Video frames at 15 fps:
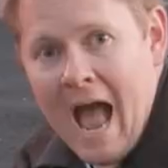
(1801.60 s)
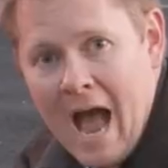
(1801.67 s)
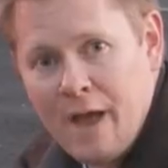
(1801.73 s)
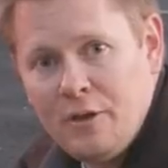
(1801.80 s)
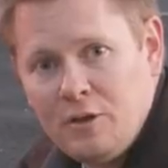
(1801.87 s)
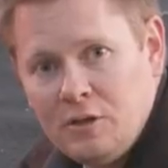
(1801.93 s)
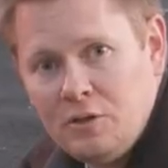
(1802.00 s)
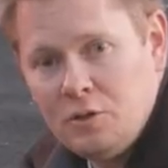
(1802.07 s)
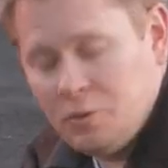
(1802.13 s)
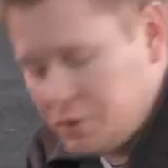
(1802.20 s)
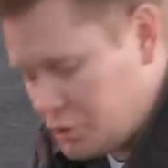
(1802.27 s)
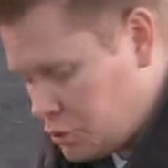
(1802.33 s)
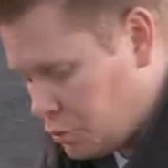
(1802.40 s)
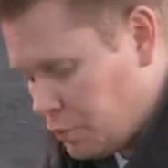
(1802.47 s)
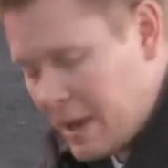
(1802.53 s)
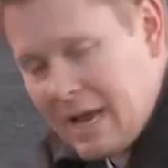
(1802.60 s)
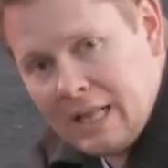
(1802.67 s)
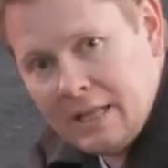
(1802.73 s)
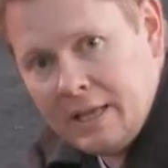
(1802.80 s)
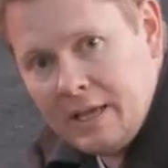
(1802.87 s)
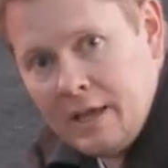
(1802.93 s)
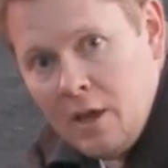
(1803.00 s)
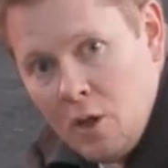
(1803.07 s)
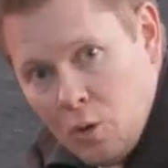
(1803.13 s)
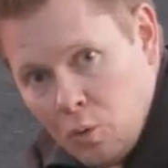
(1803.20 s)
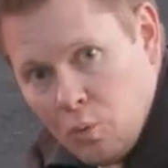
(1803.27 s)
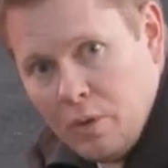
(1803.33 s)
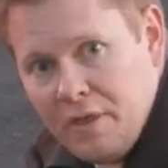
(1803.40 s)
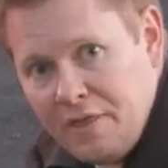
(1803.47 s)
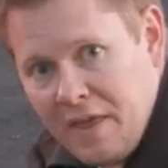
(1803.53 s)
how you can do it directly
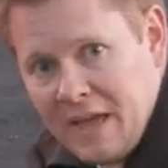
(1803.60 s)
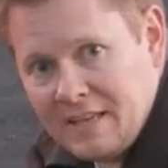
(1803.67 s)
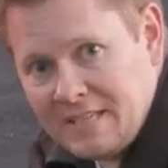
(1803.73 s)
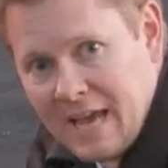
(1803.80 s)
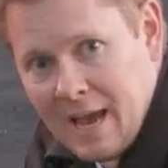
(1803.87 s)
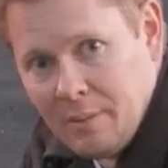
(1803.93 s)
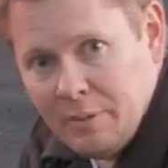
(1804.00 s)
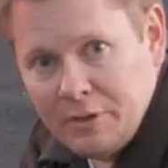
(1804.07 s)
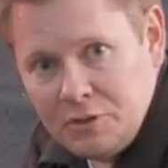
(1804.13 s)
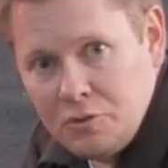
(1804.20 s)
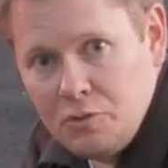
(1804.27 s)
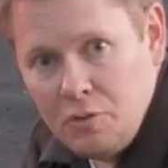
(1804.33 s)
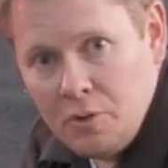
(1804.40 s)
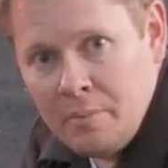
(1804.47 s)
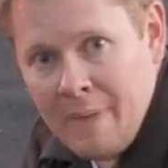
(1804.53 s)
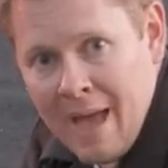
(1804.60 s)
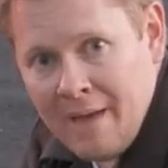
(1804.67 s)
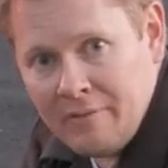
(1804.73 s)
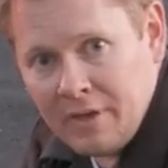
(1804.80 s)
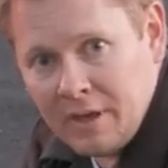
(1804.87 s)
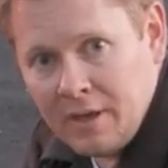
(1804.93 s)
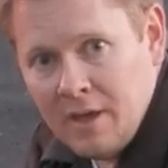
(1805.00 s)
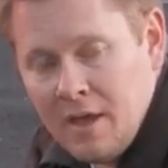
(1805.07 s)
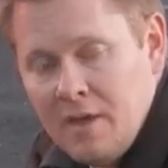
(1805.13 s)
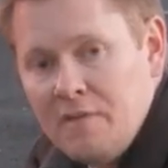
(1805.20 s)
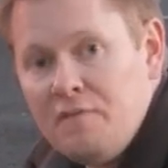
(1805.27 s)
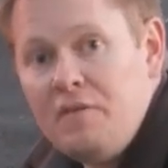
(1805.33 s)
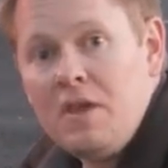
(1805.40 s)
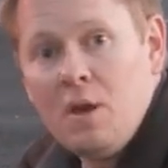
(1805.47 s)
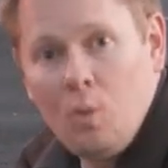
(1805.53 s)
with that tablet to your Mavic
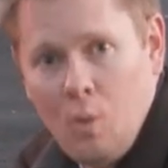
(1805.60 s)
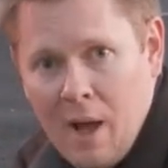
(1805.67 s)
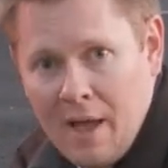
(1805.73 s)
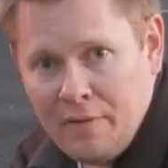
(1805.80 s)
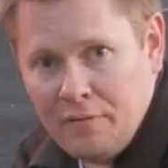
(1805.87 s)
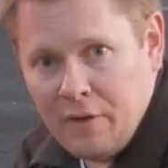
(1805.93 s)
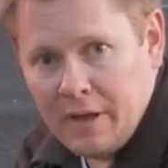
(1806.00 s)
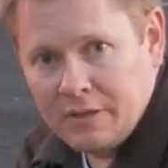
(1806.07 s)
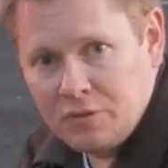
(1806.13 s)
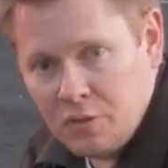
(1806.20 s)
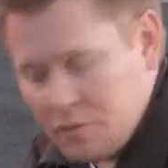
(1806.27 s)
via Wi-Fi. So